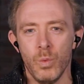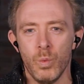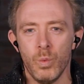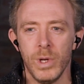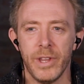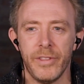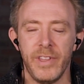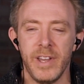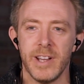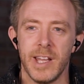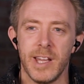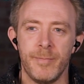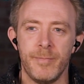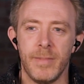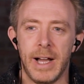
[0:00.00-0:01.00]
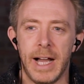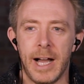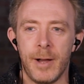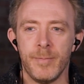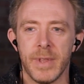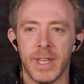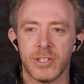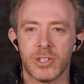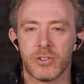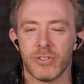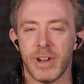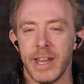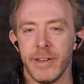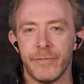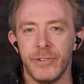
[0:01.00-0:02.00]
Well, Ethereum is
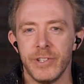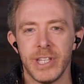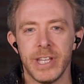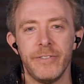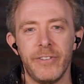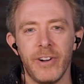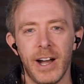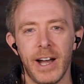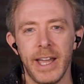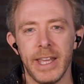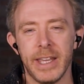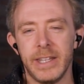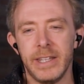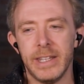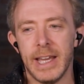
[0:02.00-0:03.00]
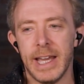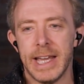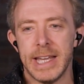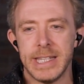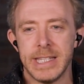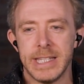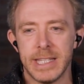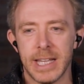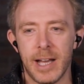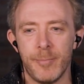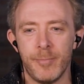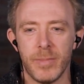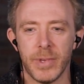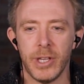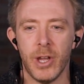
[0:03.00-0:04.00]
great for DeFi and
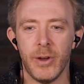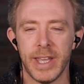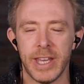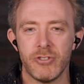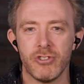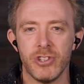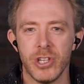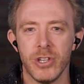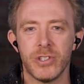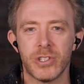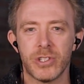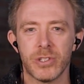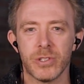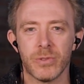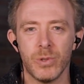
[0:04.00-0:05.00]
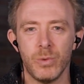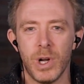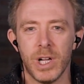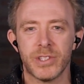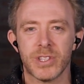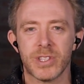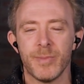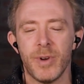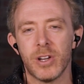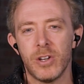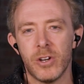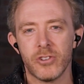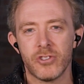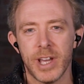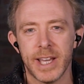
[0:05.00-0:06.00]
it introduced the world to smart
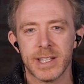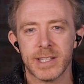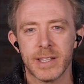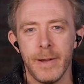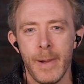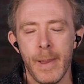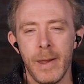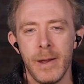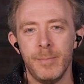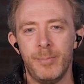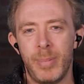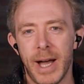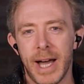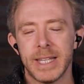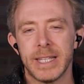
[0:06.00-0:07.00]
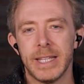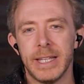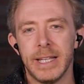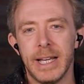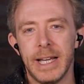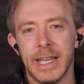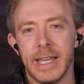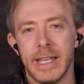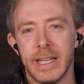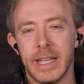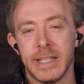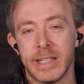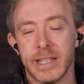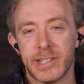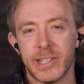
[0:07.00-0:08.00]
contracts, but
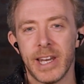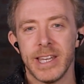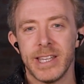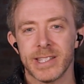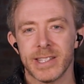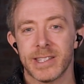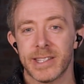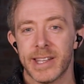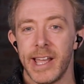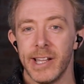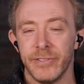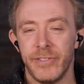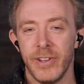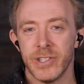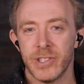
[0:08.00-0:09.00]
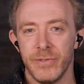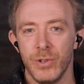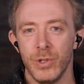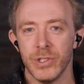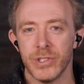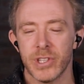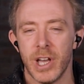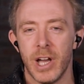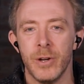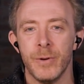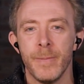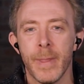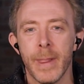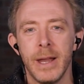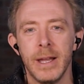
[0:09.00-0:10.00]
it certainly doesn't scale, first of all. So,
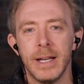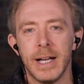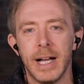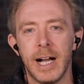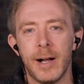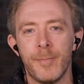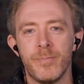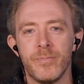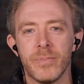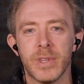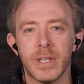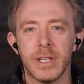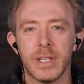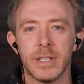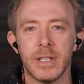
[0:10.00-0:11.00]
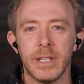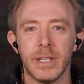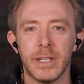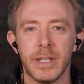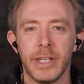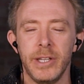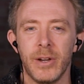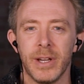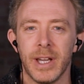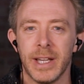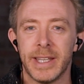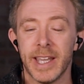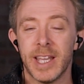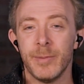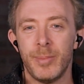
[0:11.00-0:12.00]
a
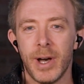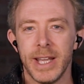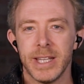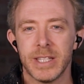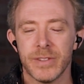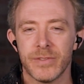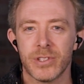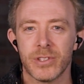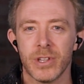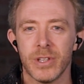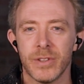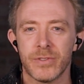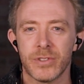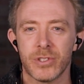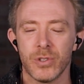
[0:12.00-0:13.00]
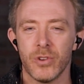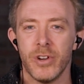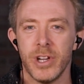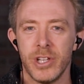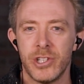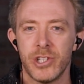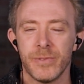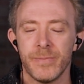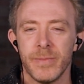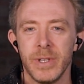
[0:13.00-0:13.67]
gigabyte of storage